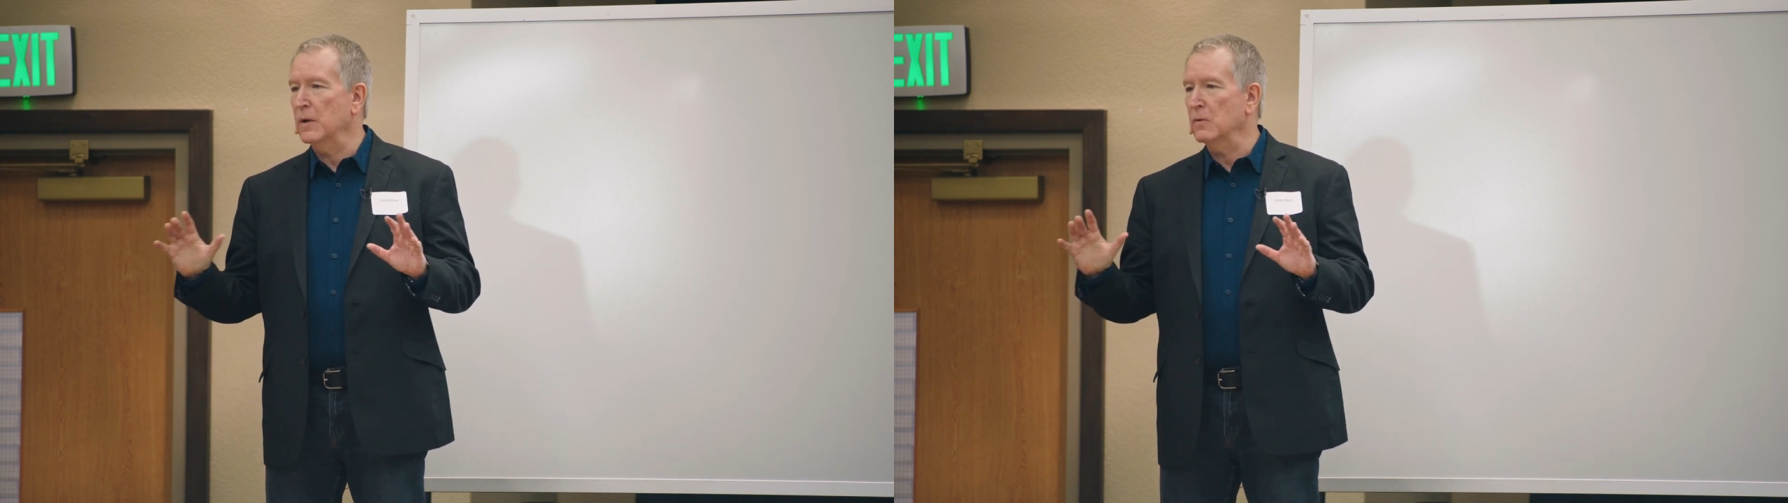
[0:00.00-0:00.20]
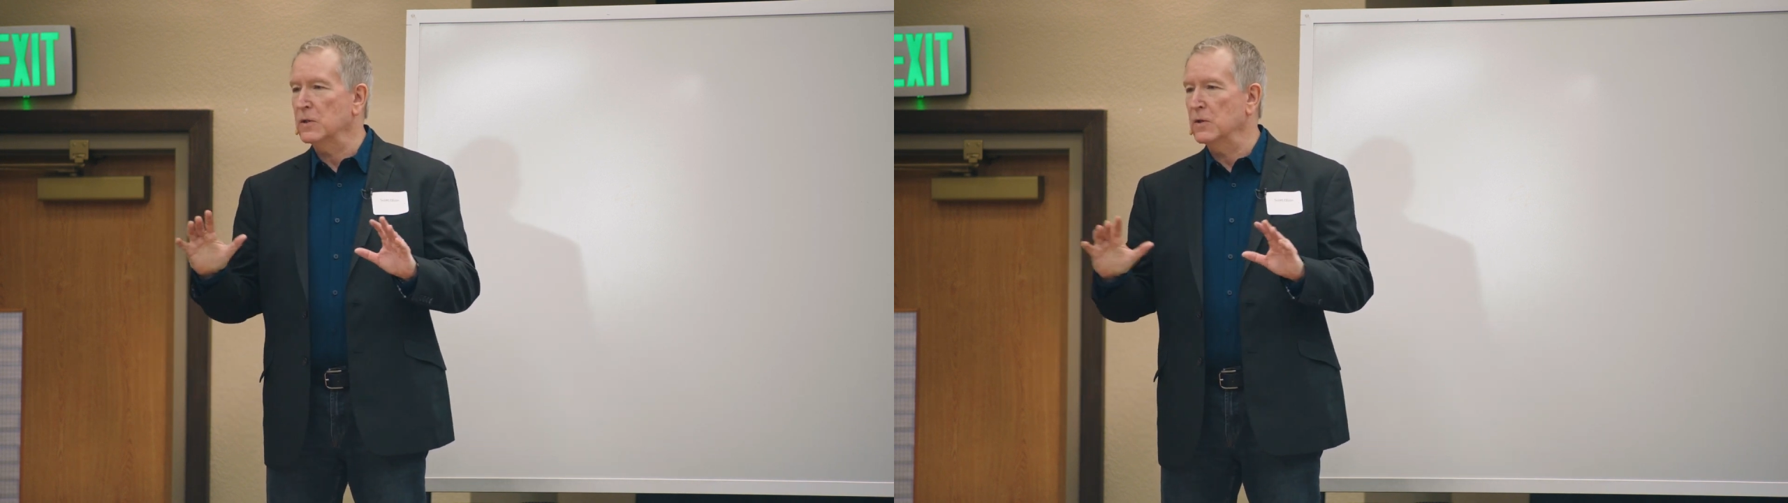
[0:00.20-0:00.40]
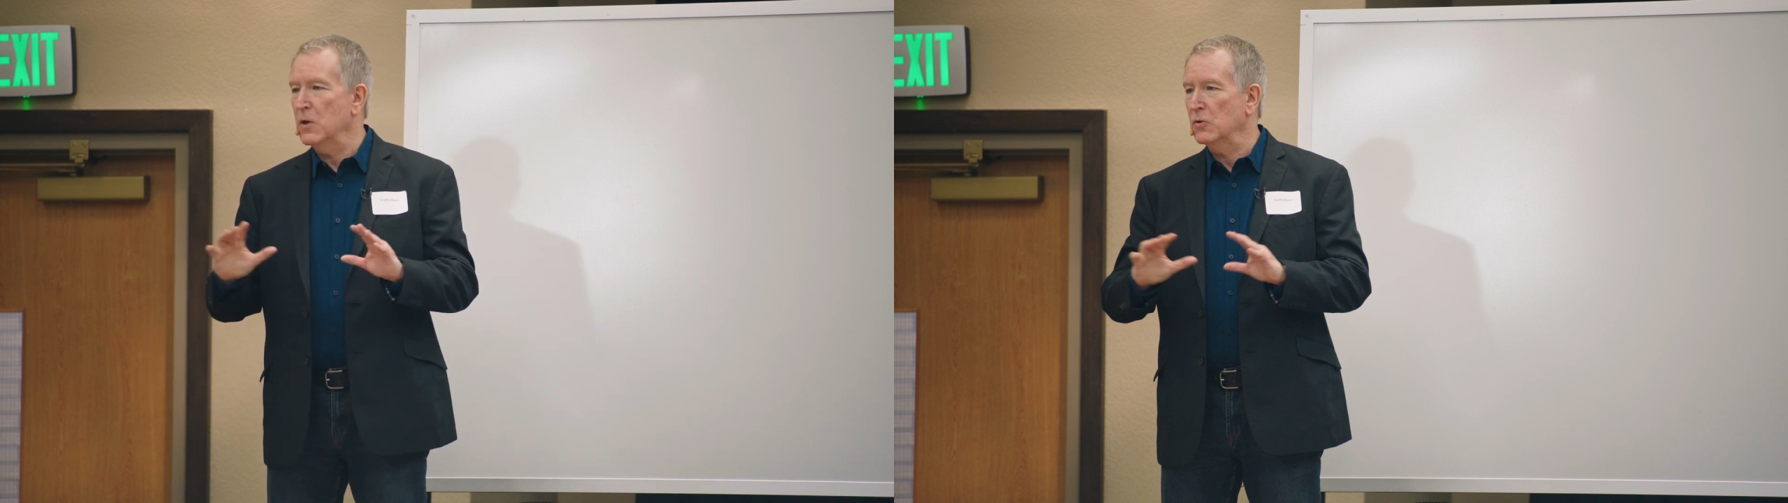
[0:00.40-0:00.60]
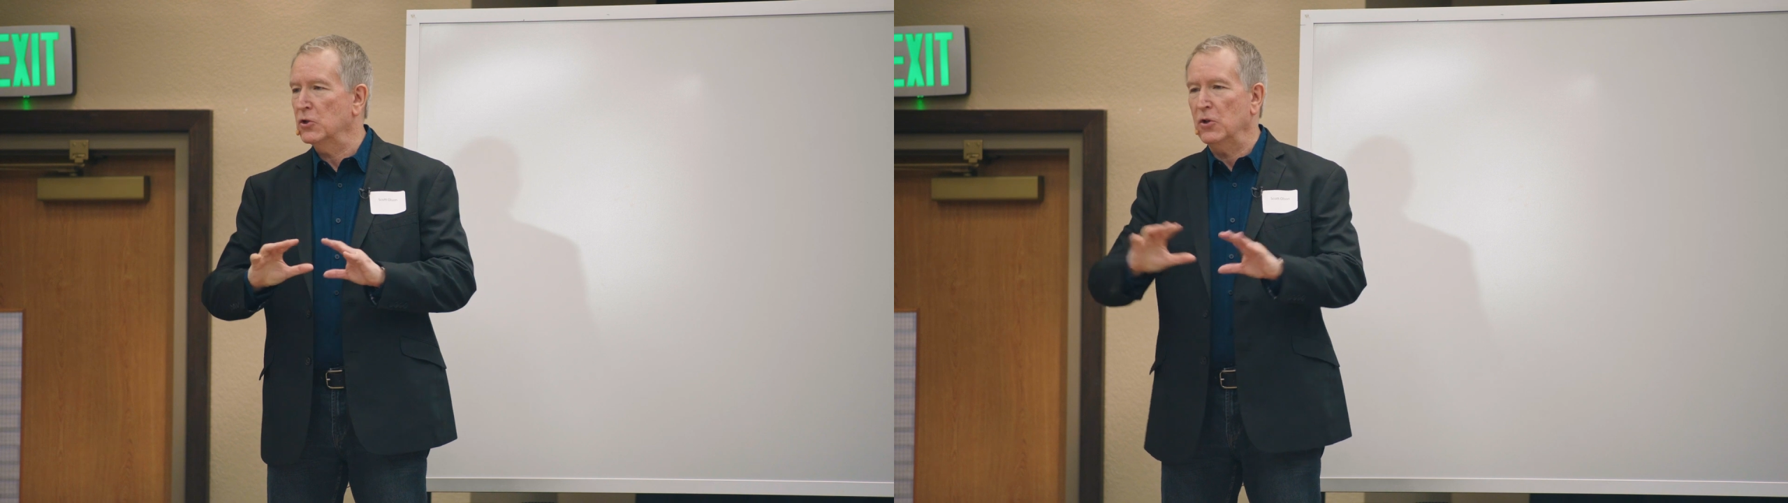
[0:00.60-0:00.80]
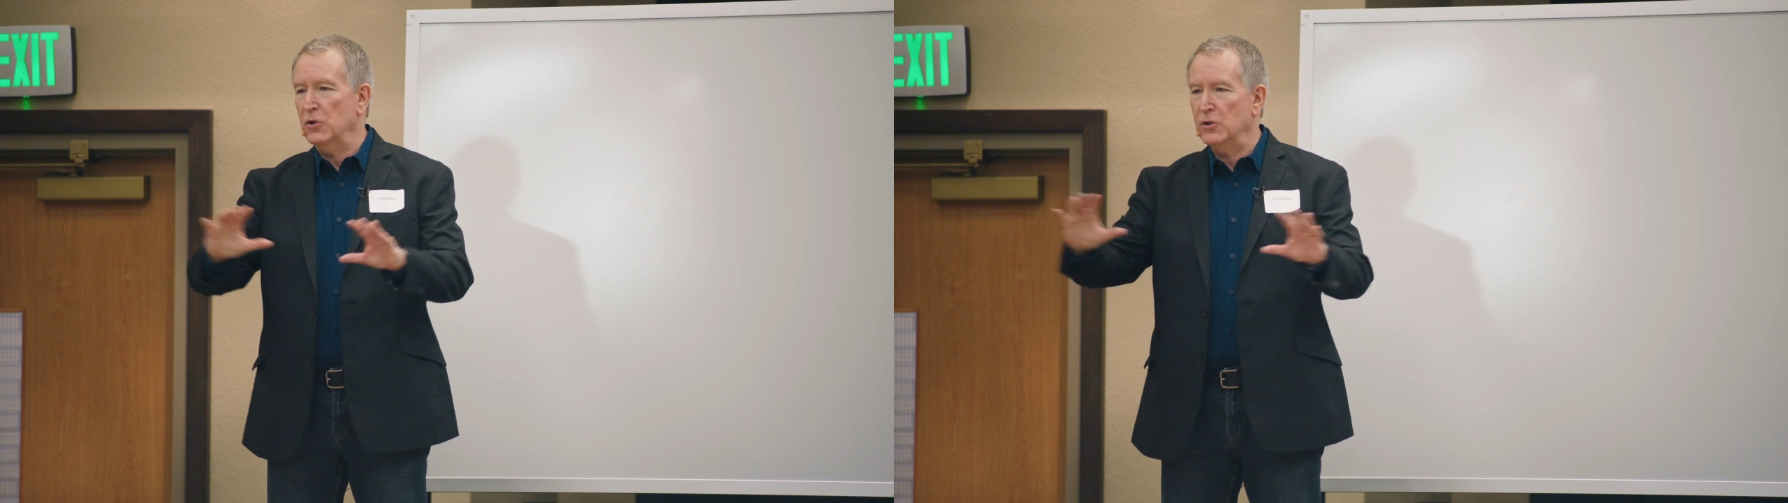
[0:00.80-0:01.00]
There was no
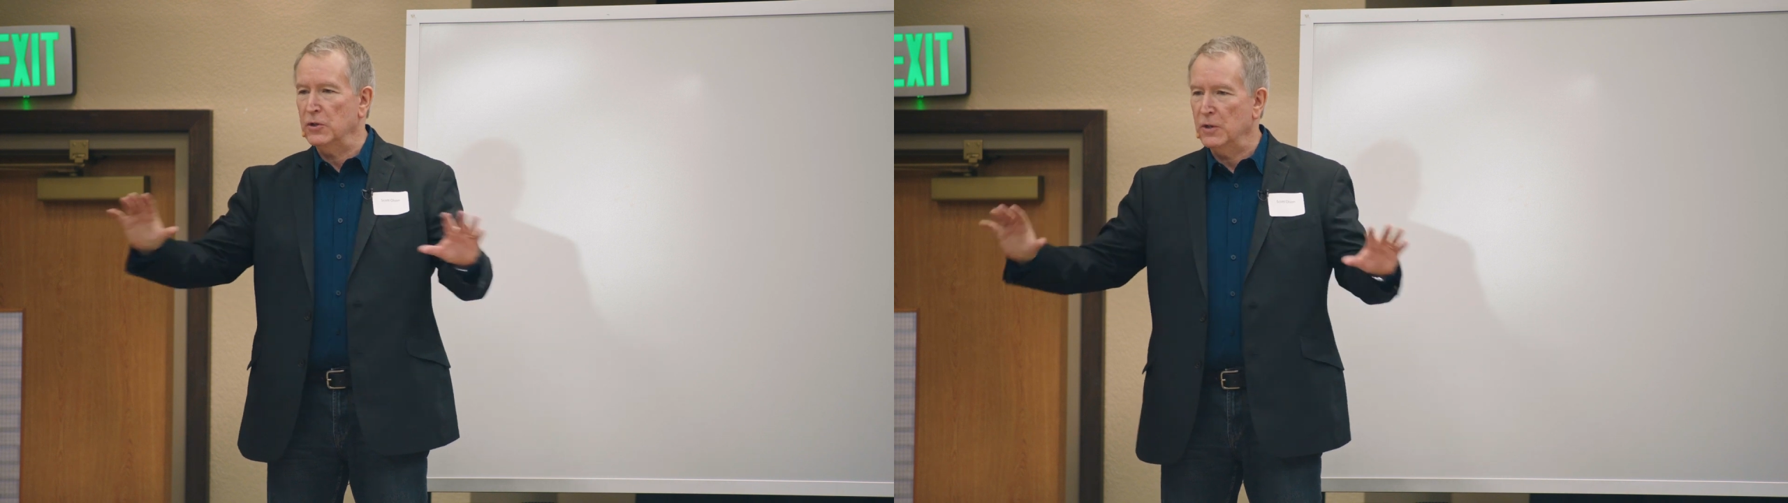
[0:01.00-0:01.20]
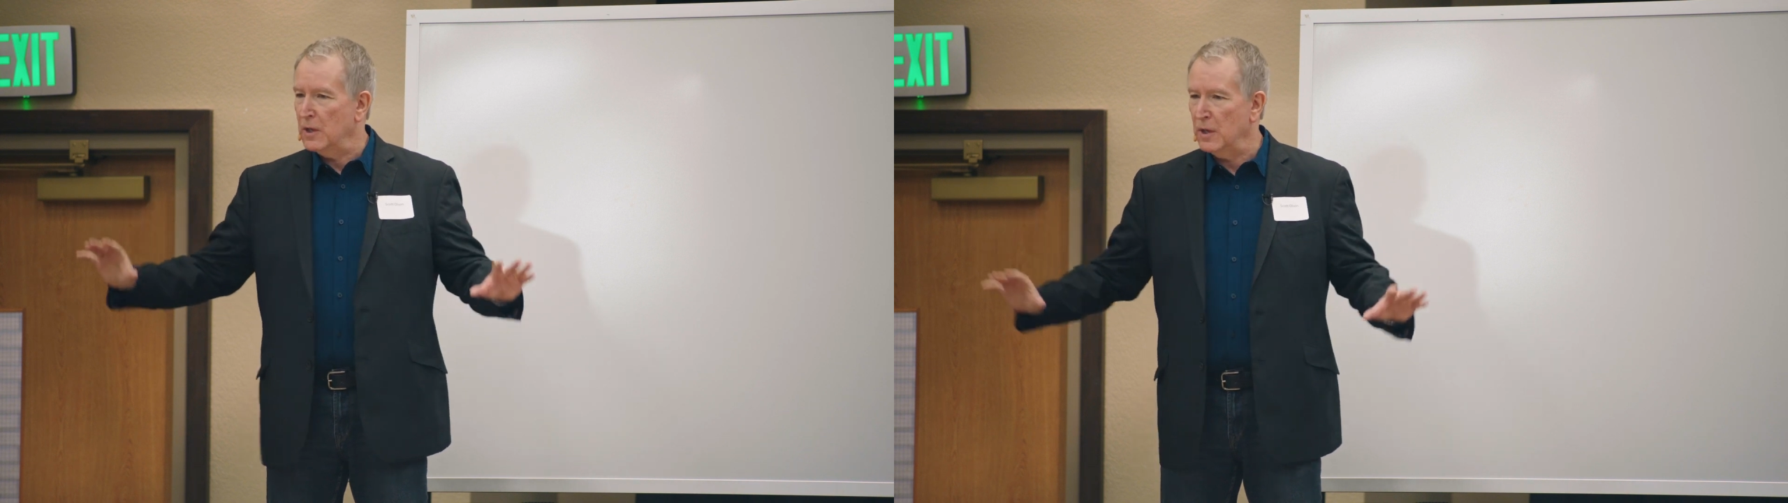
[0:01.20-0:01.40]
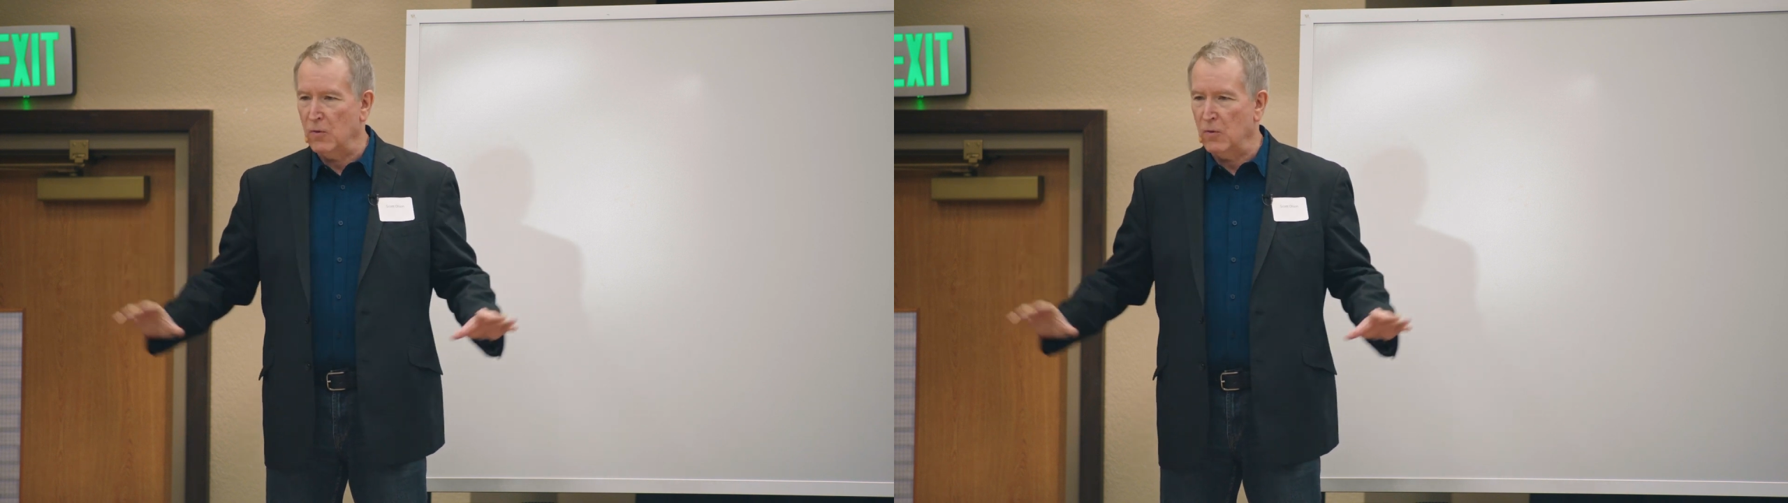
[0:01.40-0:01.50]
church